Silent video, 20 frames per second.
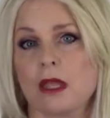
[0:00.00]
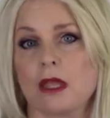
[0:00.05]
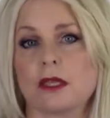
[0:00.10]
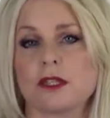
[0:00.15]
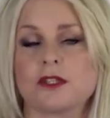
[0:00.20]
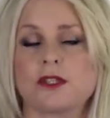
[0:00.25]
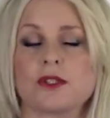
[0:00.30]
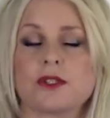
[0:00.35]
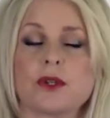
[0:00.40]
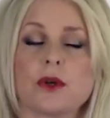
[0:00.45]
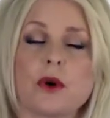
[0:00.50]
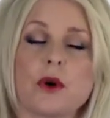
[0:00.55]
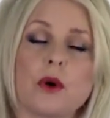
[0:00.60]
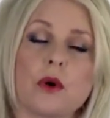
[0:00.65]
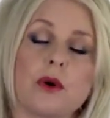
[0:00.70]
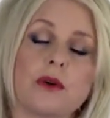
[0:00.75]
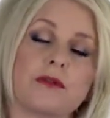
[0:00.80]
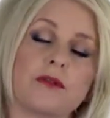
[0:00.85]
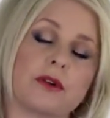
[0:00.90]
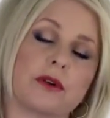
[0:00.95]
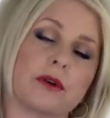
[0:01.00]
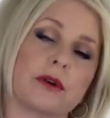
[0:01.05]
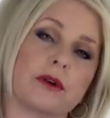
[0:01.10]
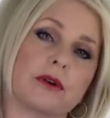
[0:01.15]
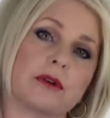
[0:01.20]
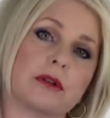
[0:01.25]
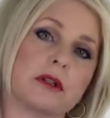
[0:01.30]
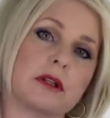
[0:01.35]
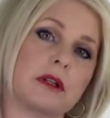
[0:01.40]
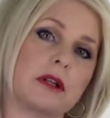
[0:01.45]
So if
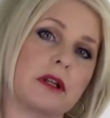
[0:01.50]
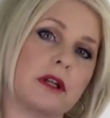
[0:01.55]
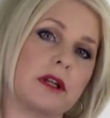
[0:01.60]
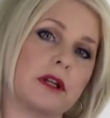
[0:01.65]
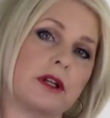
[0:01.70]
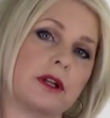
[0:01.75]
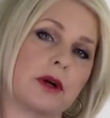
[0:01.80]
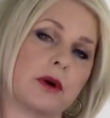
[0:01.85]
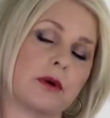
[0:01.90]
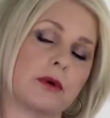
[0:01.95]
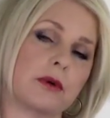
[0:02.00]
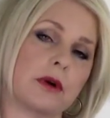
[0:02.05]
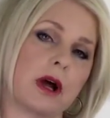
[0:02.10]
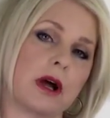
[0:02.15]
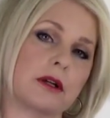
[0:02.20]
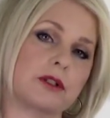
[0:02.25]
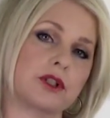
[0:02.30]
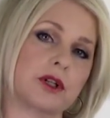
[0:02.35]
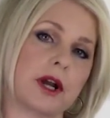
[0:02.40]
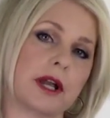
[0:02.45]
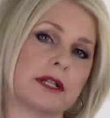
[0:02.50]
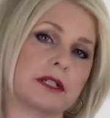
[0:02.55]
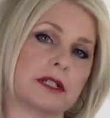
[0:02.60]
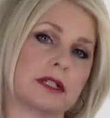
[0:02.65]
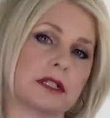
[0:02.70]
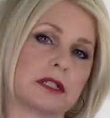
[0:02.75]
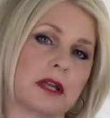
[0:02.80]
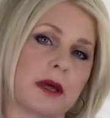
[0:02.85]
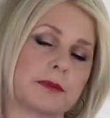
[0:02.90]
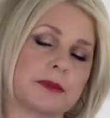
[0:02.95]
you're, trying to
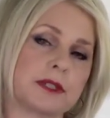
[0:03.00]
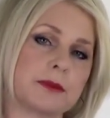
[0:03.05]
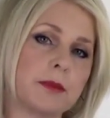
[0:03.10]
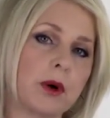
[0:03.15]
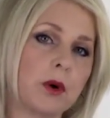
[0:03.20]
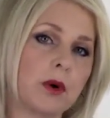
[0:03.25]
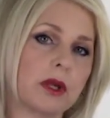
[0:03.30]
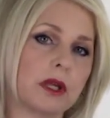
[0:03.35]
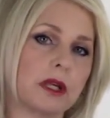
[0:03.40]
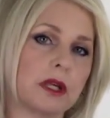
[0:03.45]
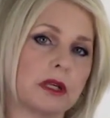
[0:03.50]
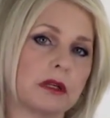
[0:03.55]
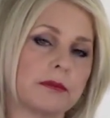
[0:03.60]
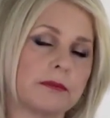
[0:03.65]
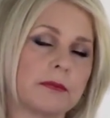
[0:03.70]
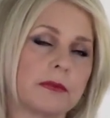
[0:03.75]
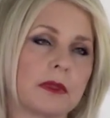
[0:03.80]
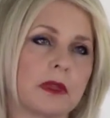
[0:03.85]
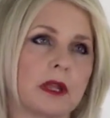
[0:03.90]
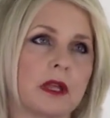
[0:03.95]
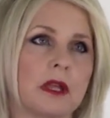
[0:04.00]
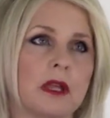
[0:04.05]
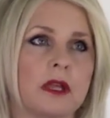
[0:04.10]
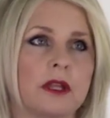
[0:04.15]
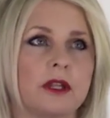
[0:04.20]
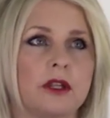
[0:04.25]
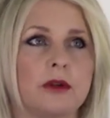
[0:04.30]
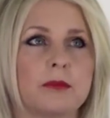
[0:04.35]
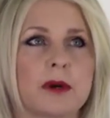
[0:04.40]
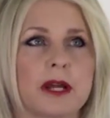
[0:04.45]
stop smoking,
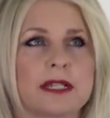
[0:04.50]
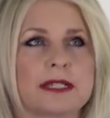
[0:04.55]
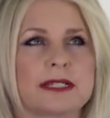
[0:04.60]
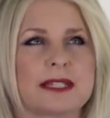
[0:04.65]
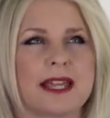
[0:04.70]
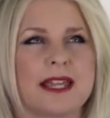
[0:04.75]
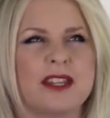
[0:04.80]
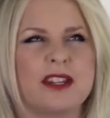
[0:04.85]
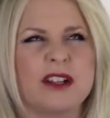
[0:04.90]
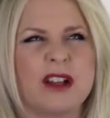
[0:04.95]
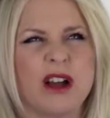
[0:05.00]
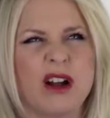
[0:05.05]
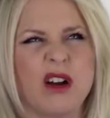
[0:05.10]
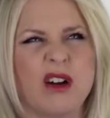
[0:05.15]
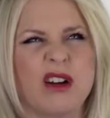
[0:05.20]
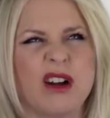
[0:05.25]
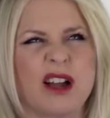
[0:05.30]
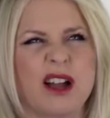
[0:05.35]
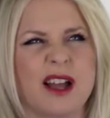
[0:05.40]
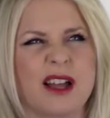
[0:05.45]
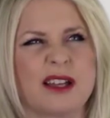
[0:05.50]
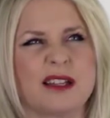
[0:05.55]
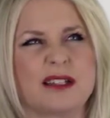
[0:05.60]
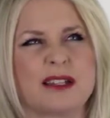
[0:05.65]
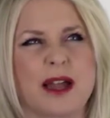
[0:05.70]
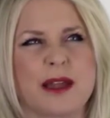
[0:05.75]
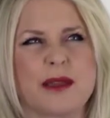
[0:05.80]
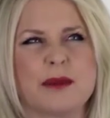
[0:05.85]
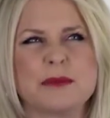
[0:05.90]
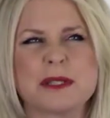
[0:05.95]
you might say,
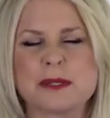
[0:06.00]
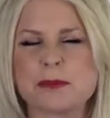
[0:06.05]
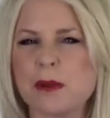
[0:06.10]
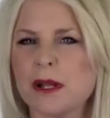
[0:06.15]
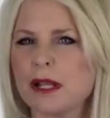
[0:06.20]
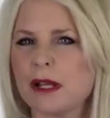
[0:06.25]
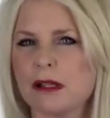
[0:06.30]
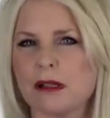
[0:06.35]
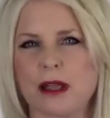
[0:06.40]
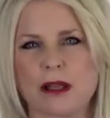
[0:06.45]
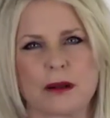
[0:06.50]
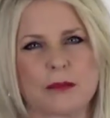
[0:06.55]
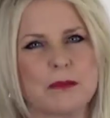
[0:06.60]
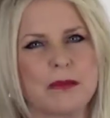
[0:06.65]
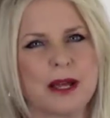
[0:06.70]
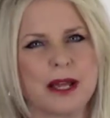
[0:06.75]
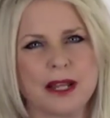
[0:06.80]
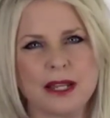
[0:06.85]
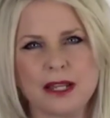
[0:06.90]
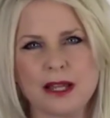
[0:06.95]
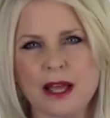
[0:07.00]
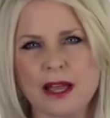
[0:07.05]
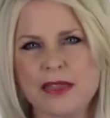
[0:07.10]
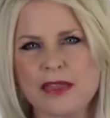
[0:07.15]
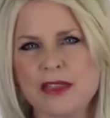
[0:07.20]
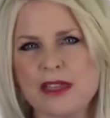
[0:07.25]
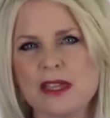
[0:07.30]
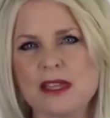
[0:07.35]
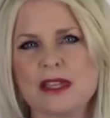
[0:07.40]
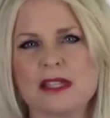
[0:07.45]
I am spending a lot of money
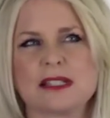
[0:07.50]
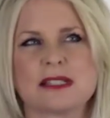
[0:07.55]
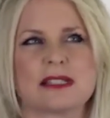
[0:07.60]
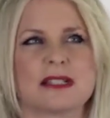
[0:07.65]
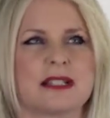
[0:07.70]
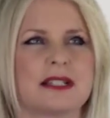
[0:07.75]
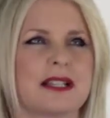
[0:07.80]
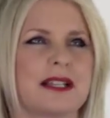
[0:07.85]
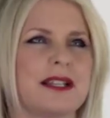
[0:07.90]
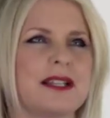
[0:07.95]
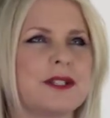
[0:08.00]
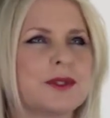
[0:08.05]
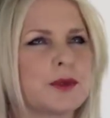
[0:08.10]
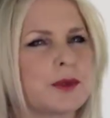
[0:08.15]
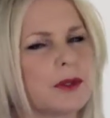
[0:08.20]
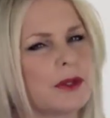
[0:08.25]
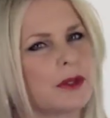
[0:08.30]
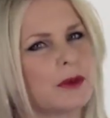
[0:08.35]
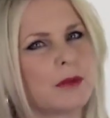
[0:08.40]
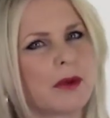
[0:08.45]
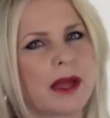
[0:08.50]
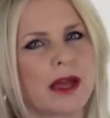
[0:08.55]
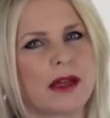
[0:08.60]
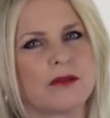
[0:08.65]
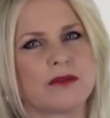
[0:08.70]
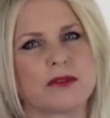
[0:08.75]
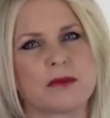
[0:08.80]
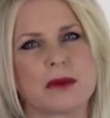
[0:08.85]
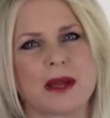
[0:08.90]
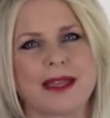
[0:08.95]
on this. It is really
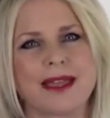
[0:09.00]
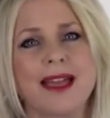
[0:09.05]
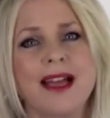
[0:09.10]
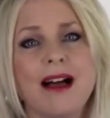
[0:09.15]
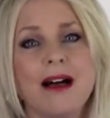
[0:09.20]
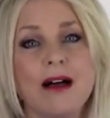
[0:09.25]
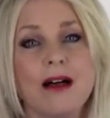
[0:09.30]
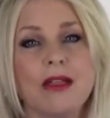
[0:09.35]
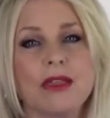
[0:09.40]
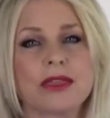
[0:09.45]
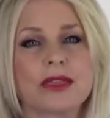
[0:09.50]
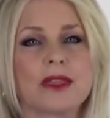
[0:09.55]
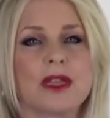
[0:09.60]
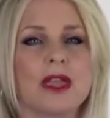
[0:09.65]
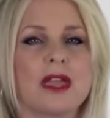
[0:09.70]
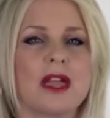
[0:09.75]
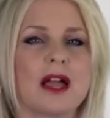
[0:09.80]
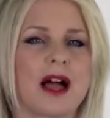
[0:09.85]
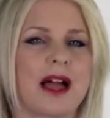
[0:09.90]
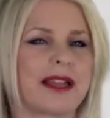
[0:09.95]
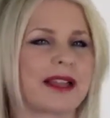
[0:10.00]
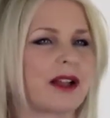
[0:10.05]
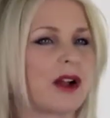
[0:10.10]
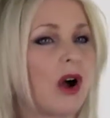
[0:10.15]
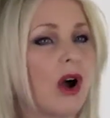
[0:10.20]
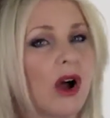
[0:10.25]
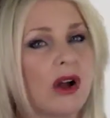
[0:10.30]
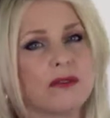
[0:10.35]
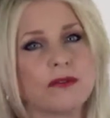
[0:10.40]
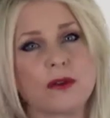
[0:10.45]
bad for my health. I
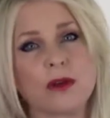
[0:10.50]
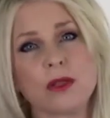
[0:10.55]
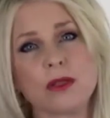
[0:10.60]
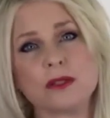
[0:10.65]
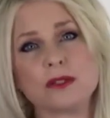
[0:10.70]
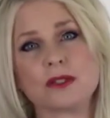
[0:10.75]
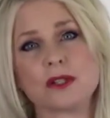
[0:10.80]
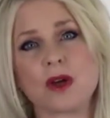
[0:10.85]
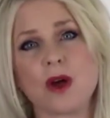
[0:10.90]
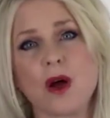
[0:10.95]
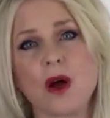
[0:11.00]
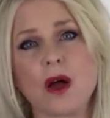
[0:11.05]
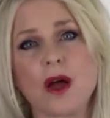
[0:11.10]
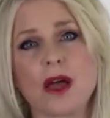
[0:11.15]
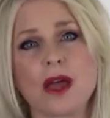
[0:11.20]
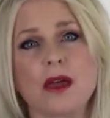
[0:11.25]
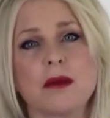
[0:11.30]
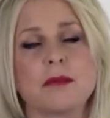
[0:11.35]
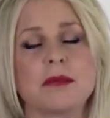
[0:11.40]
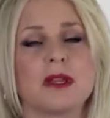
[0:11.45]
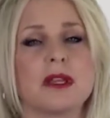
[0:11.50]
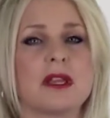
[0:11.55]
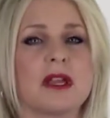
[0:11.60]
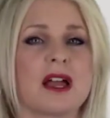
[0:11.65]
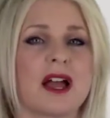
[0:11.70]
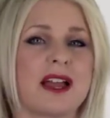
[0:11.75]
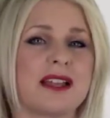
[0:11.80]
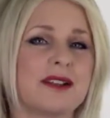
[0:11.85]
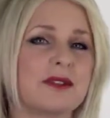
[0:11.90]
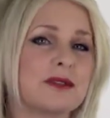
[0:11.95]
cough all the time.
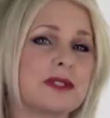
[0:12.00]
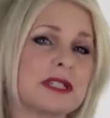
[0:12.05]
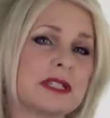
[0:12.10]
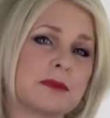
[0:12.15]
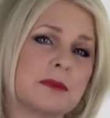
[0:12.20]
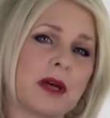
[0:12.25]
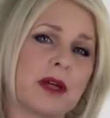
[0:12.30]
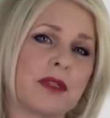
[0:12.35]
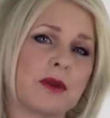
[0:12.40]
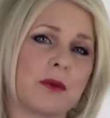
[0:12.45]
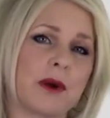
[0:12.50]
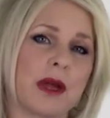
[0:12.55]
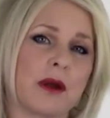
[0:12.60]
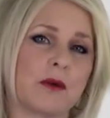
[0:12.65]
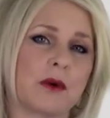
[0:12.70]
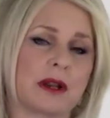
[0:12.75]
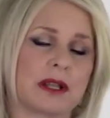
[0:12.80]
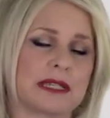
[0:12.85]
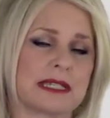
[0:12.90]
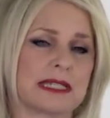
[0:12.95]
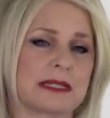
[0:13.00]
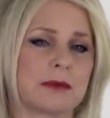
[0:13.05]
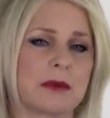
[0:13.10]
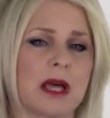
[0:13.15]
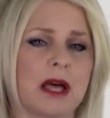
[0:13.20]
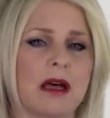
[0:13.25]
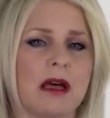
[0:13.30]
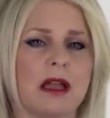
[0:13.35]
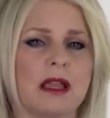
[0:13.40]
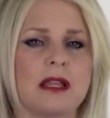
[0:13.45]
I don't smell the way I want to
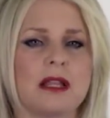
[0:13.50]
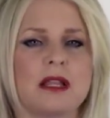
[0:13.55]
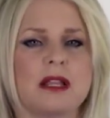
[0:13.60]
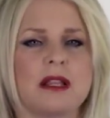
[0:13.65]
smell.